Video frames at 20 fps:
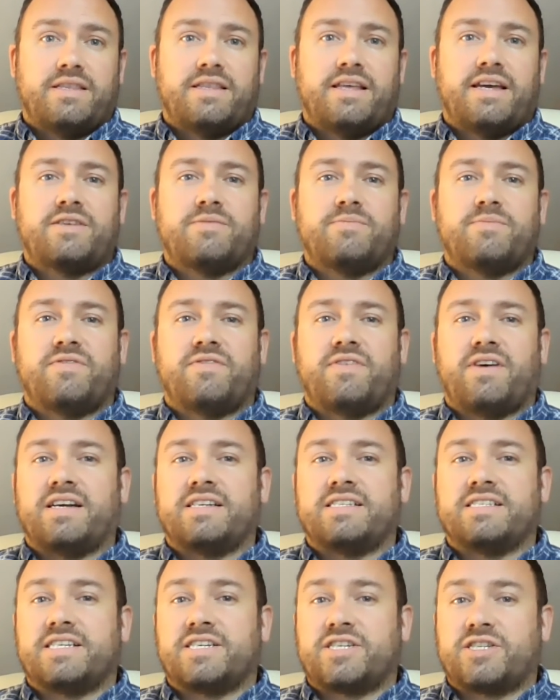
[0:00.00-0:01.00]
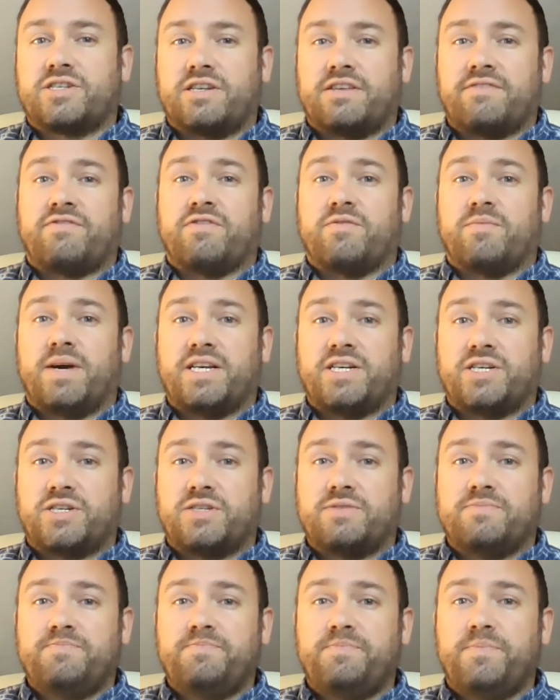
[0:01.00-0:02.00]
They can provide additional
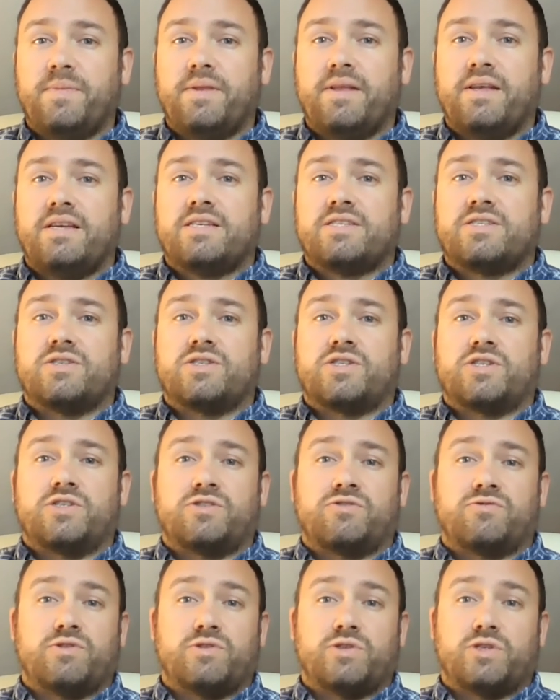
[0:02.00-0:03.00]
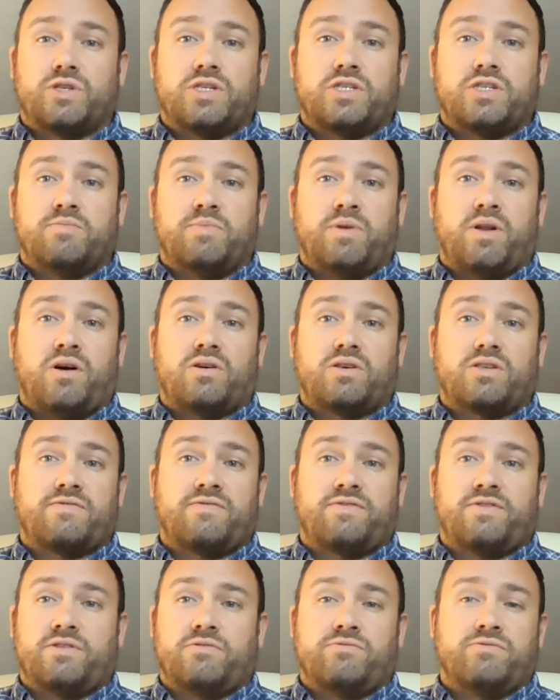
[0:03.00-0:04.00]
information, such as routes that are blocked
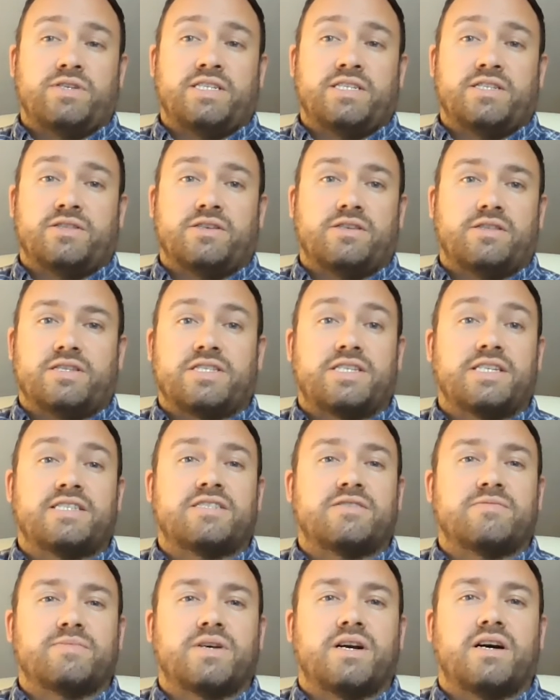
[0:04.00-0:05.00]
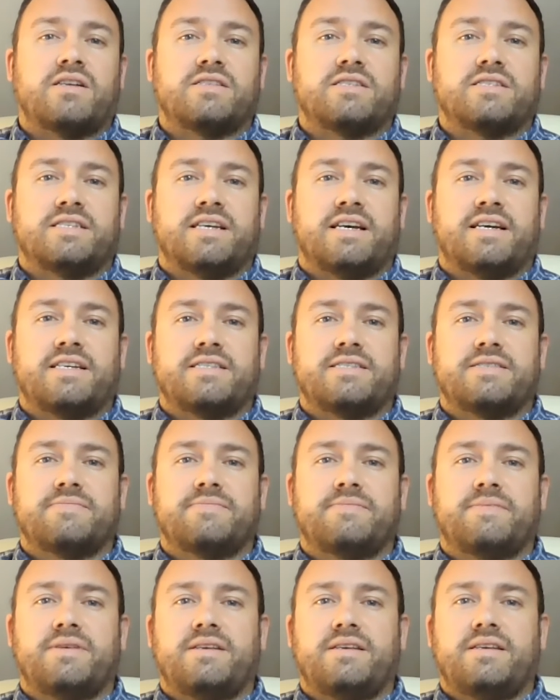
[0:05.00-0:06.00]
for a reason that the system can't detect.
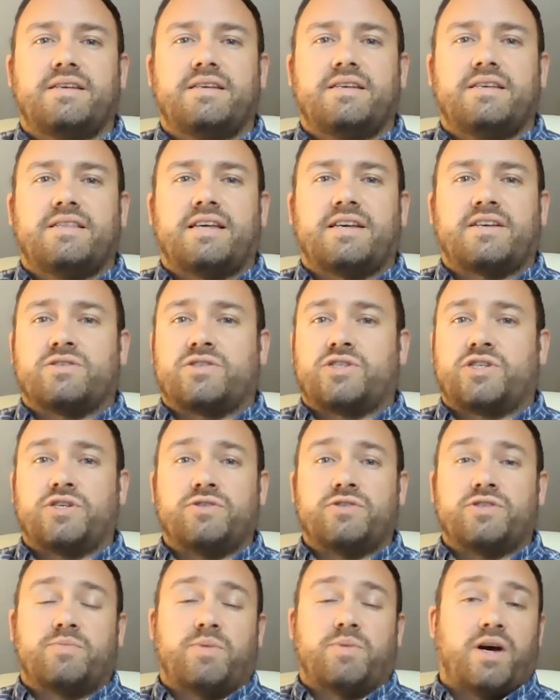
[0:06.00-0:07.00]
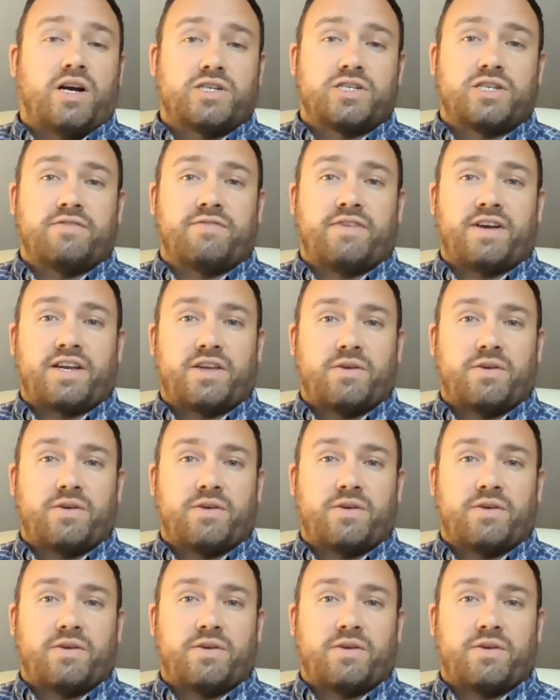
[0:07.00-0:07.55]
They could choose a partial